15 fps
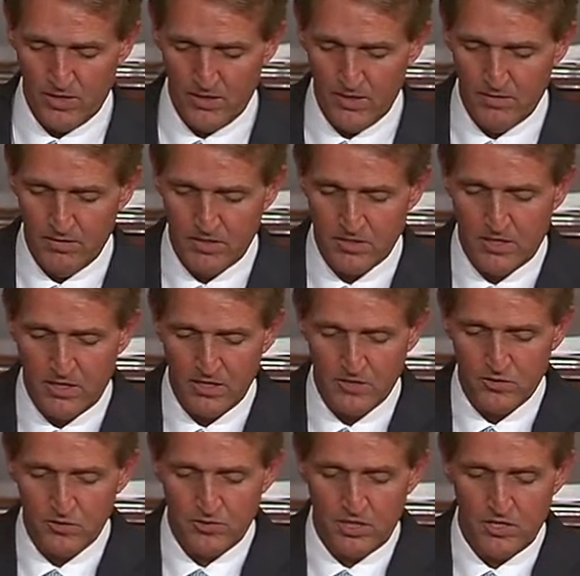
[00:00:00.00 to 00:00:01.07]
Leader in
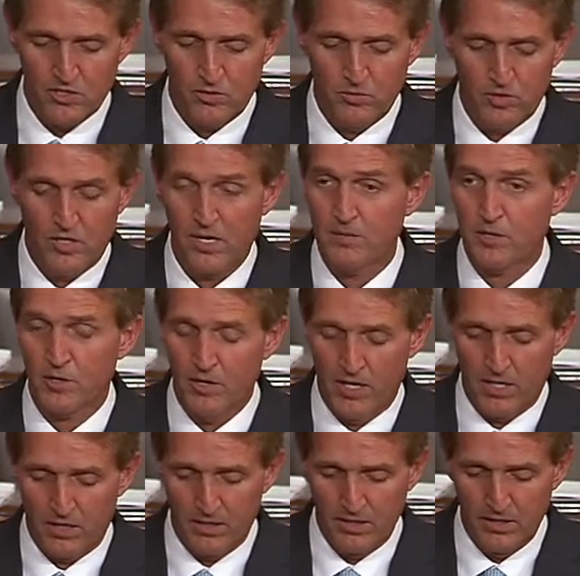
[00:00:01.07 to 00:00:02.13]
consultation with the
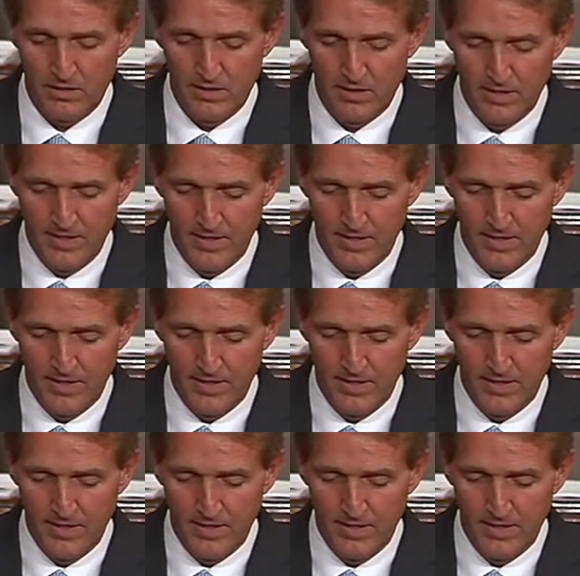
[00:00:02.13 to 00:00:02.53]
Democratic Leader,